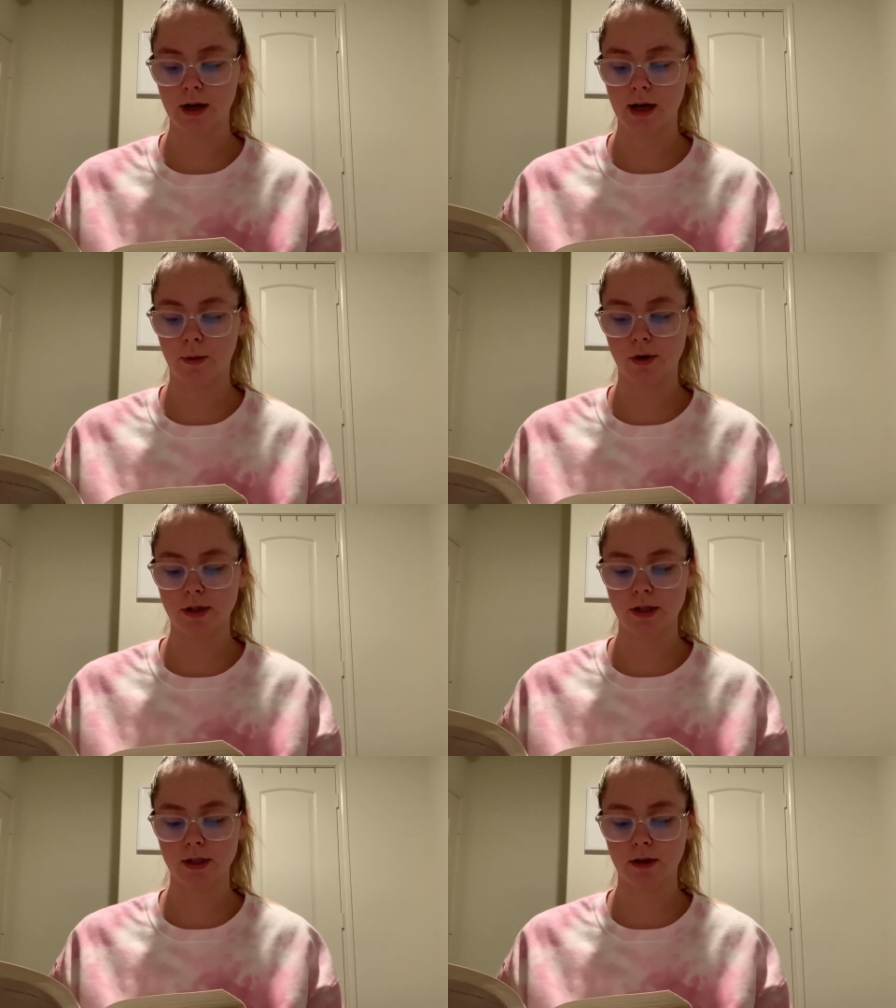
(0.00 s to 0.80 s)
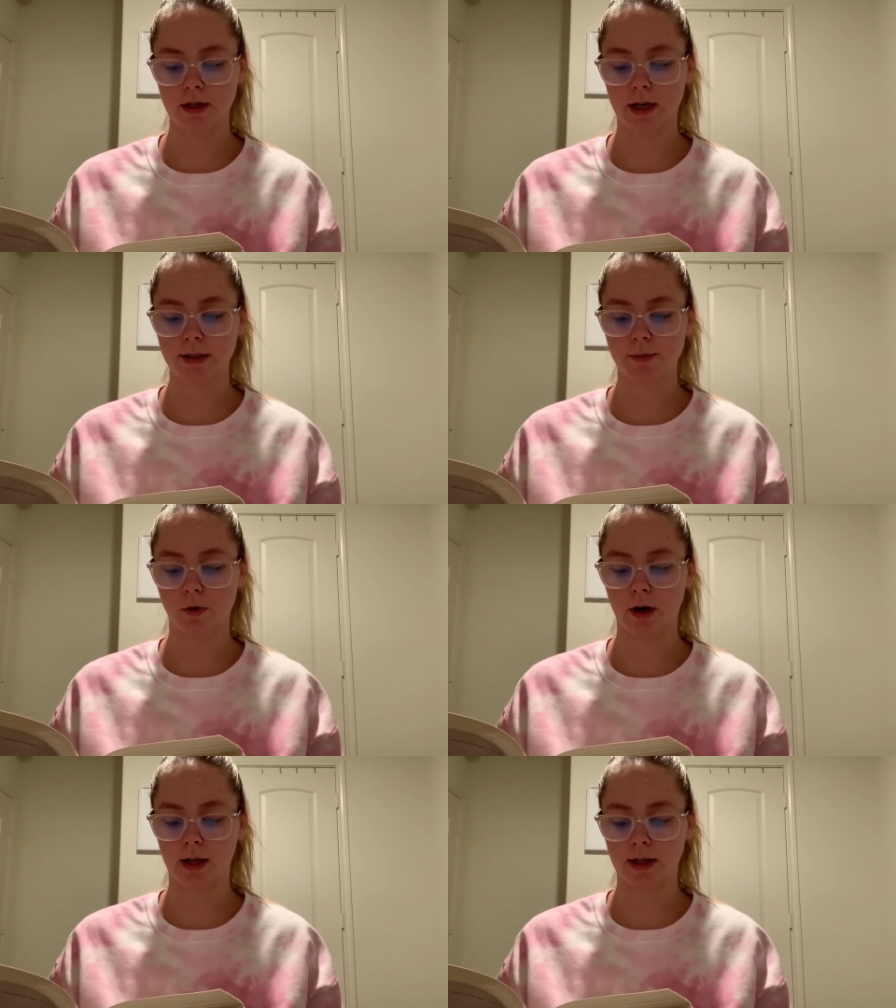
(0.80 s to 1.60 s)
It wasn't until the next
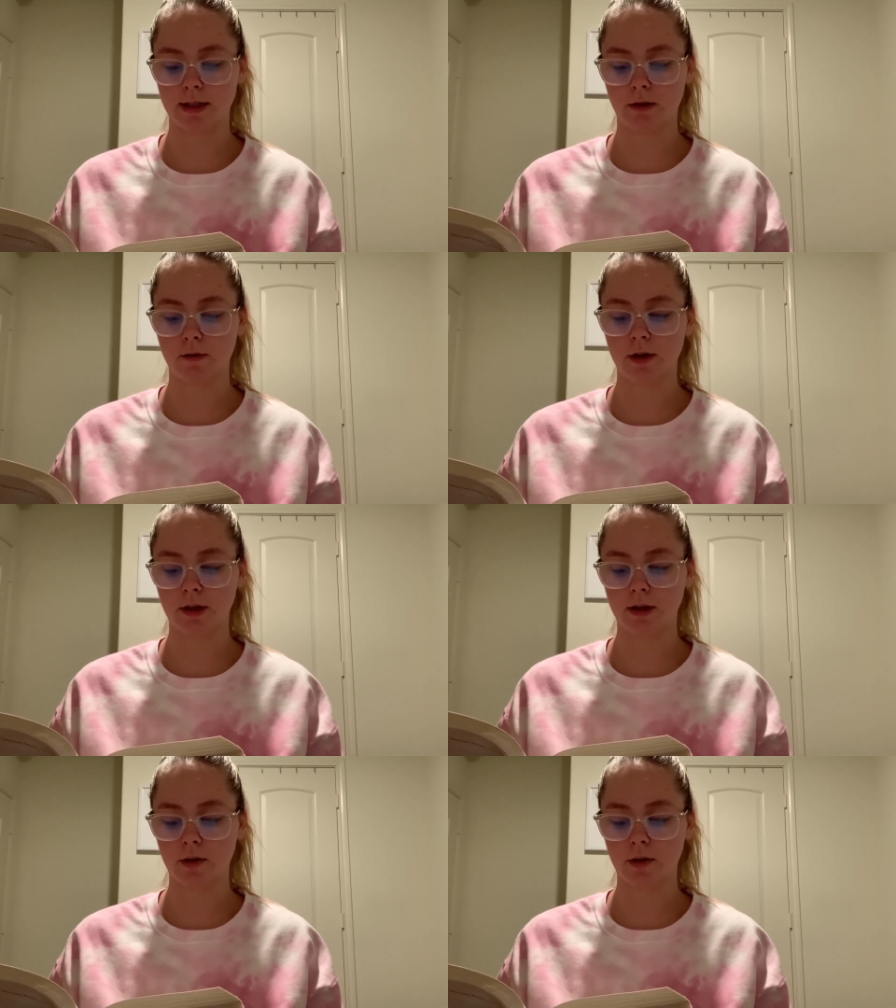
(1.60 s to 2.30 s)
morning that Silvia and the